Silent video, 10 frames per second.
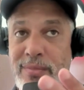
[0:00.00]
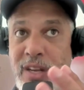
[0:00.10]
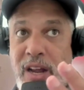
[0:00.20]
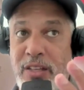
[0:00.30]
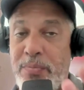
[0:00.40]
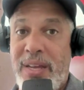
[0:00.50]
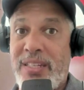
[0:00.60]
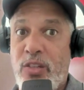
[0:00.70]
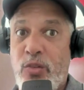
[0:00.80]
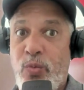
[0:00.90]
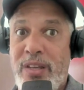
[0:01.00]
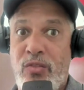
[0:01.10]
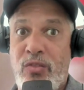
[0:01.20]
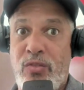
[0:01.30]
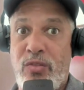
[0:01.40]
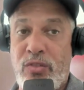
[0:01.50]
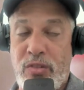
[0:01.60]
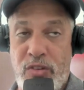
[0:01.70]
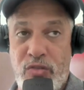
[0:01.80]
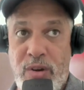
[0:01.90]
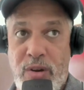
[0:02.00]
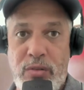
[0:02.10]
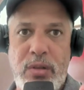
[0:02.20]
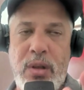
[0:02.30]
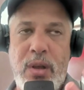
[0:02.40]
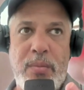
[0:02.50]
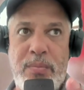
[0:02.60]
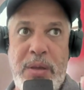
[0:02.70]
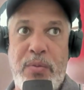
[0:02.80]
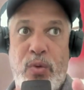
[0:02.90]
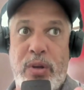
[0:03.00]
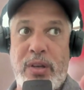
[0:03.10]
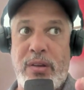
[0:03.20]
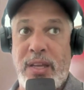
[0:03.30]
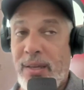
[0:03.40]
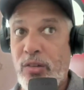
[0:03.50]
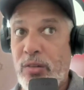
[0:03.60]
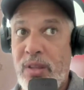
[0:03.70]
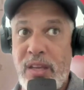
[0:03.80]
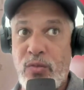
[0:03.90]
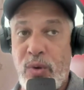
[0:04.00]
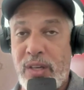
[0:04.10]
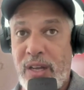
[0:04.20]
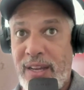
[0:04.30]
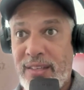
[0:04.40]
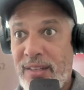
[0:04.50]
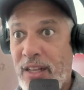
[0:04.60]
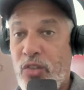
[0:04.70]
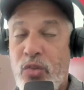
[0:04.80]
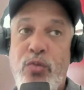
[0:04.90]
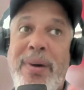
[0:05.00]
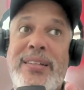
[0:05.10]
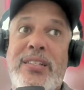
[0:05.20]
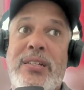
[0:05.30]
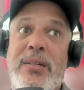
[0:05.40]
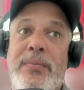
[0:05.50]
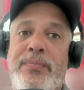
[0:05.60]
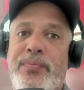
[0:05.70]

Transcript: as best as we can control it, people weren't going to get killed, things weren't going to escalate too much,